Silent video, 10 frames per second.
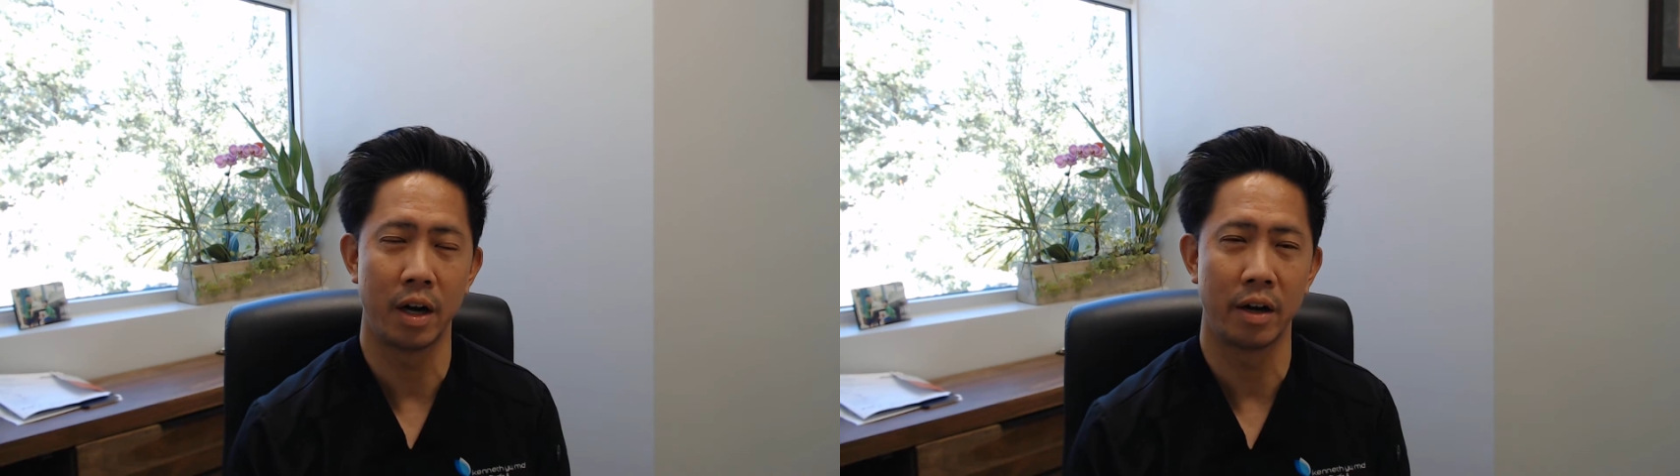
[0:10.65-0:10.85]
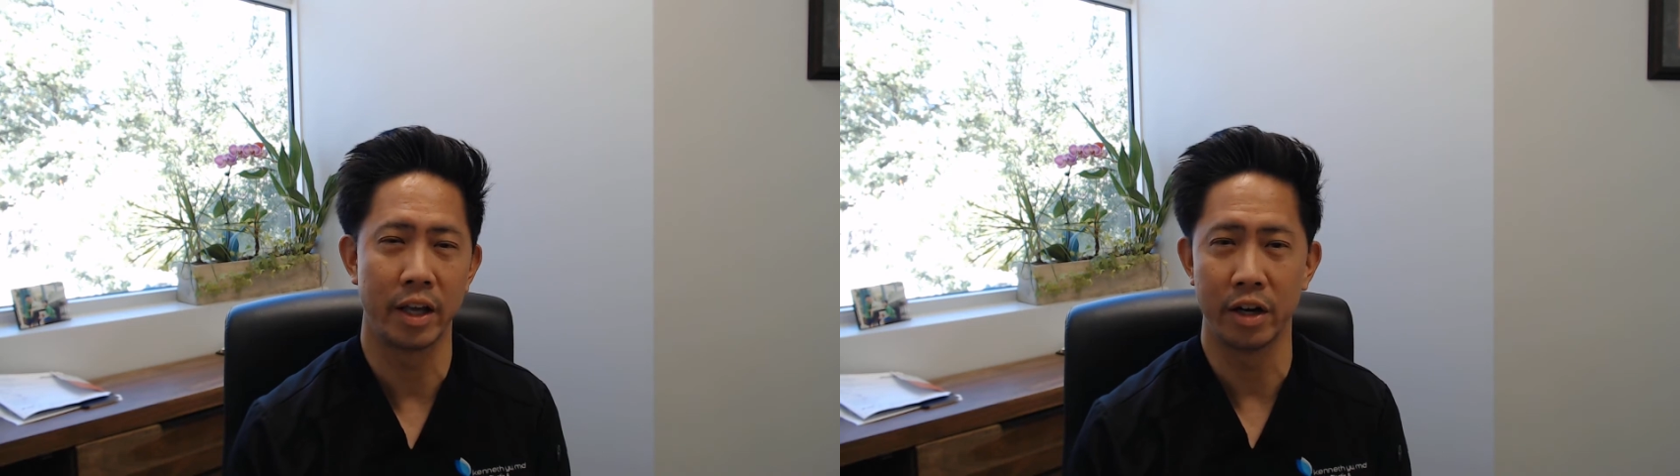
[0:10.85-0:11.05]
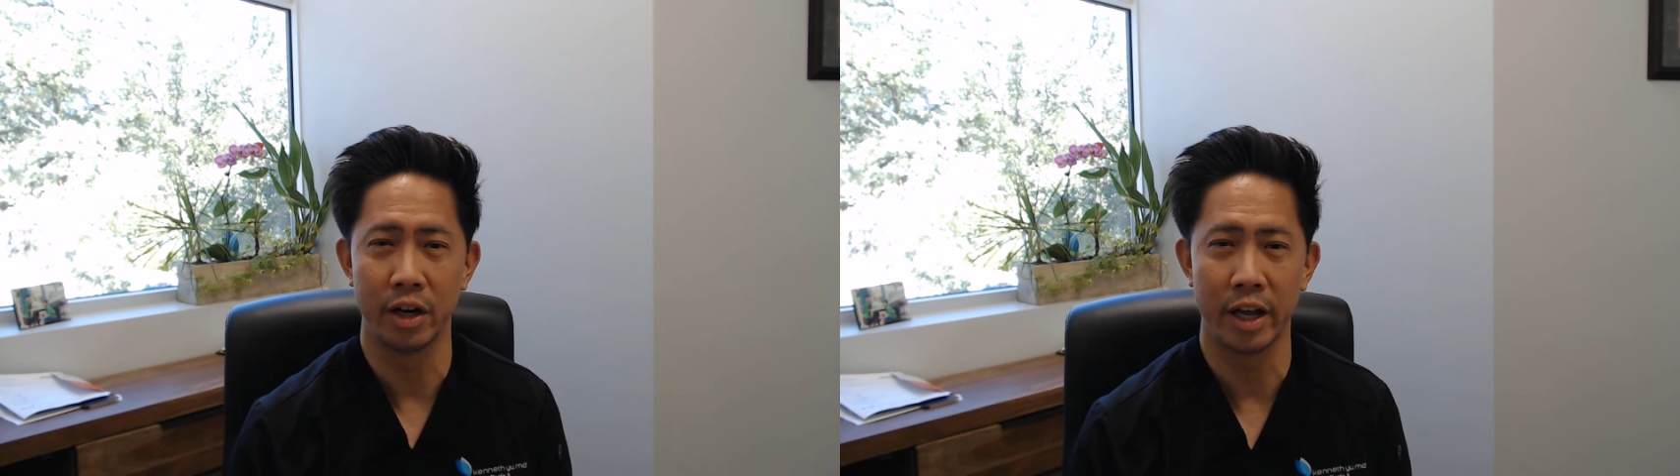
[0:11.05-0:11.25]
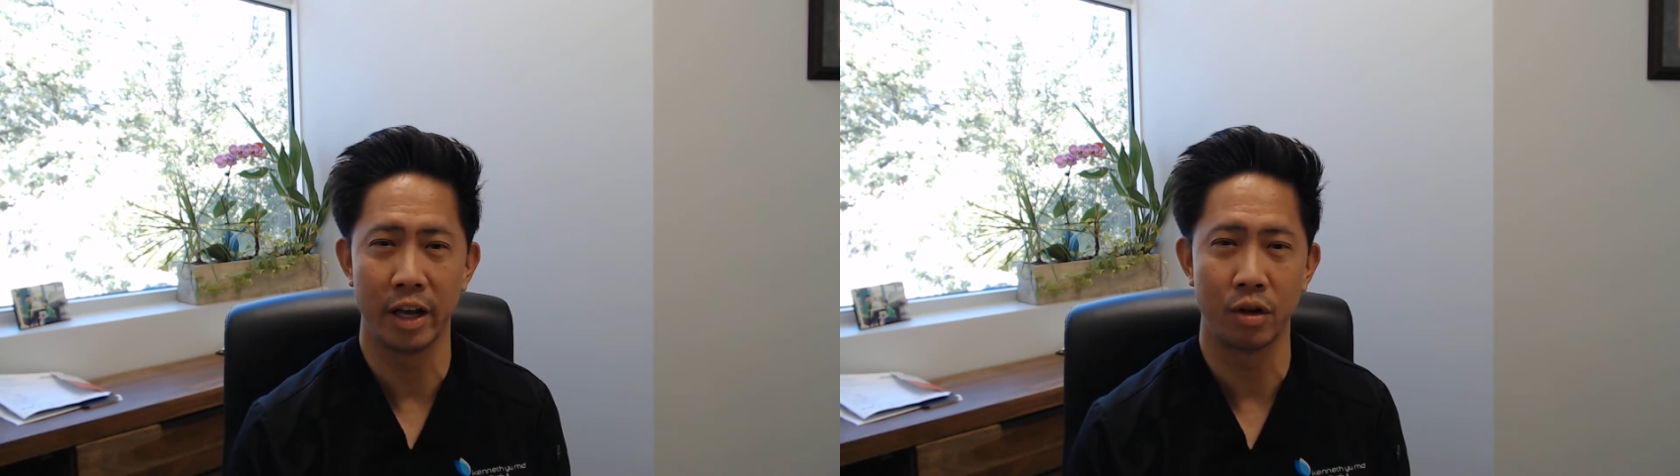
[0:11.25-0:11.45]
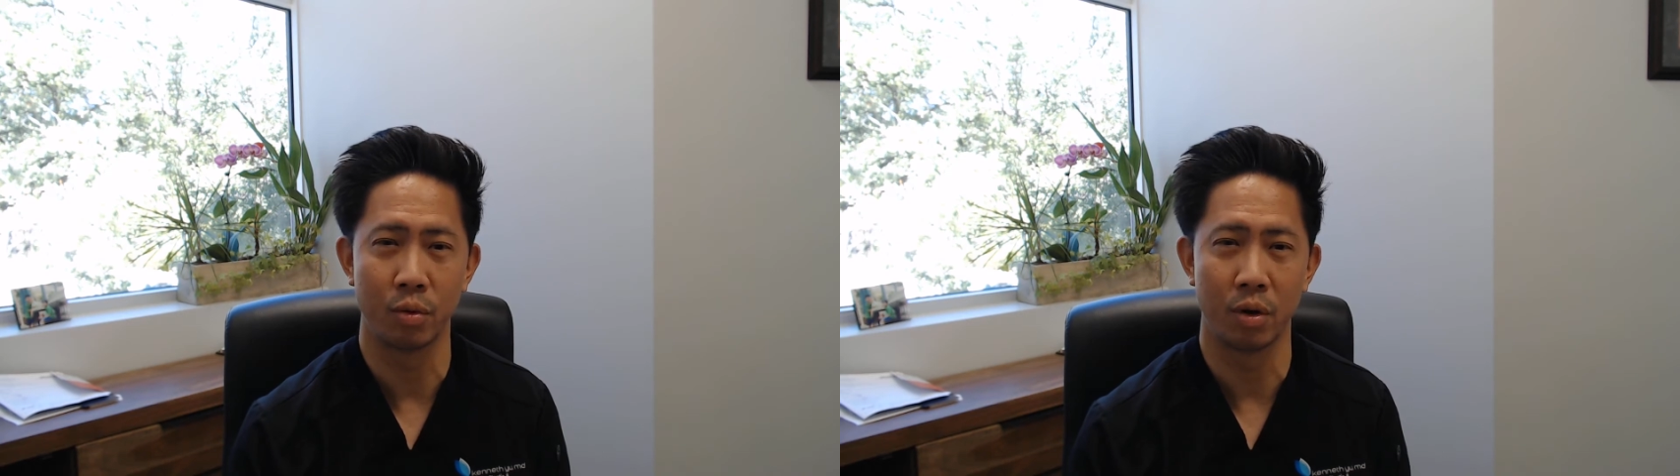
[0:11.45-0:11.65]
on the
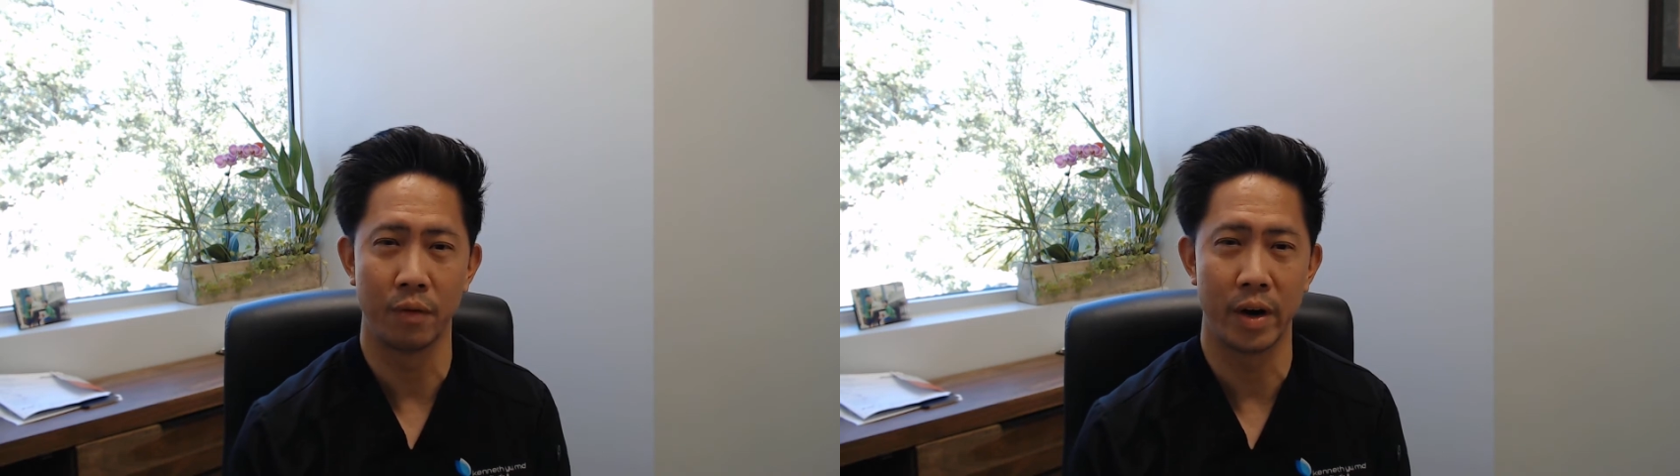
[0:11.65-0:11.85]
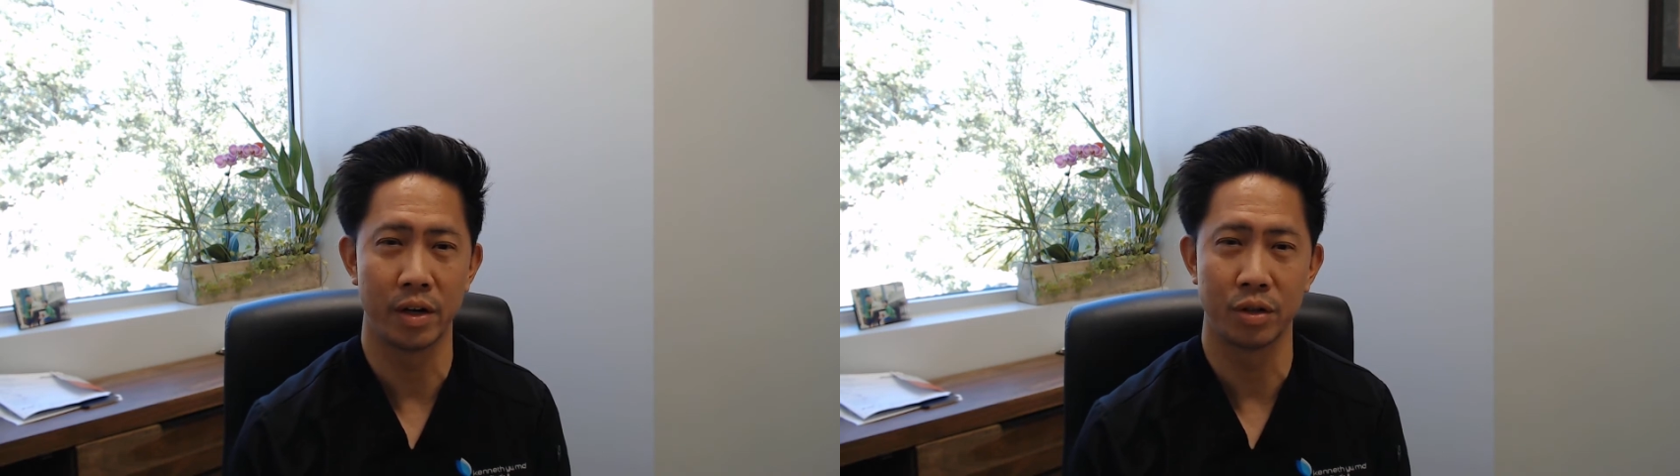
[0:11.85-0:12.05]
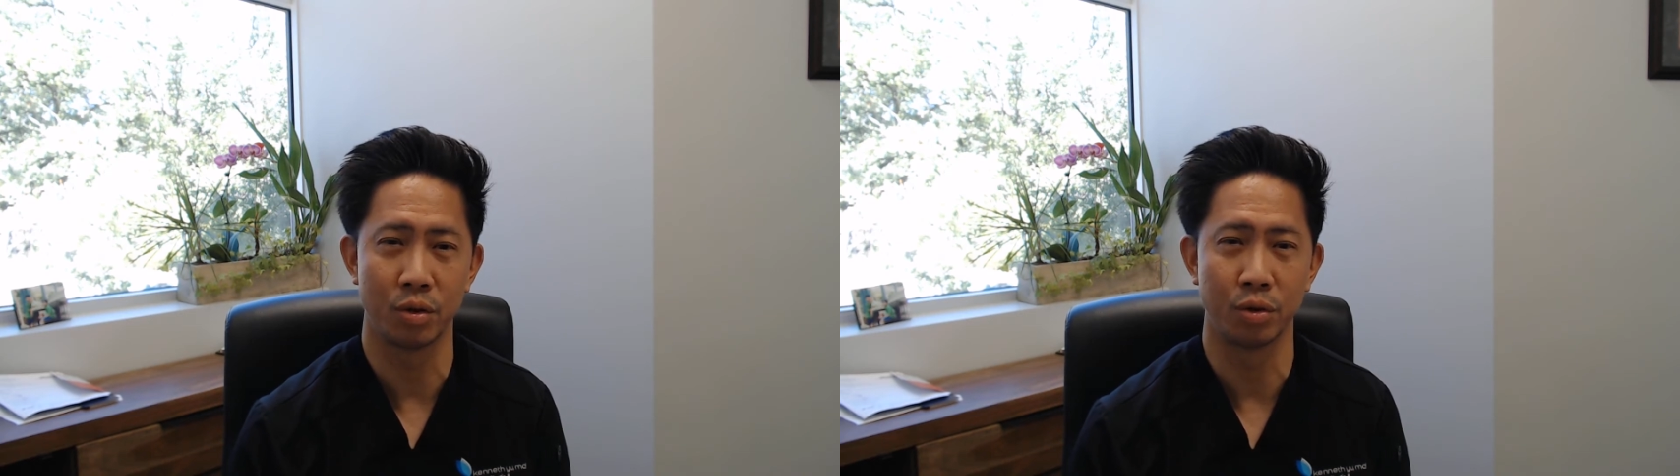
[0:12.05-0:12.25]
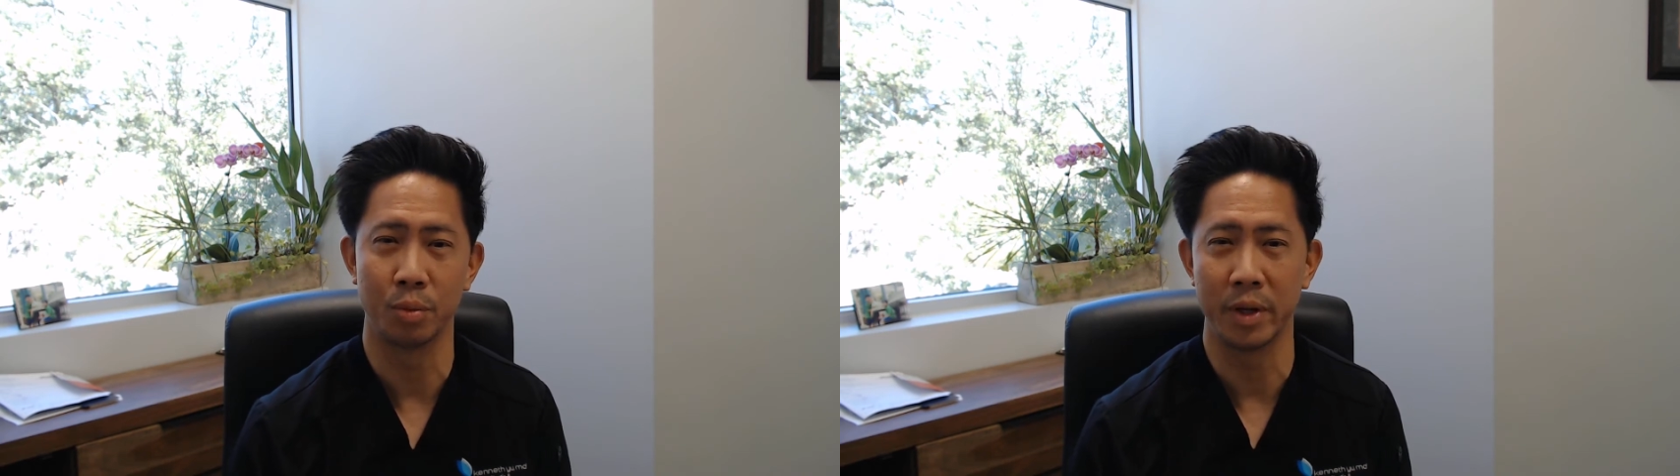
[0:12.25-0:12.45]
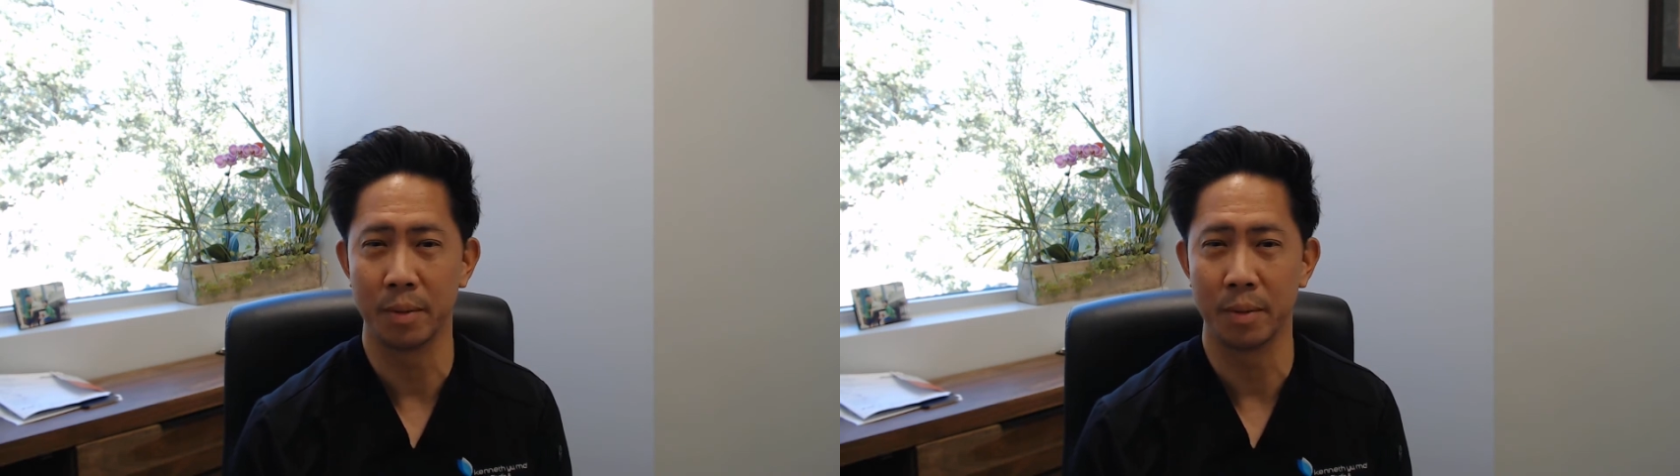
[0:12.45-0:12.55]
internet or various social media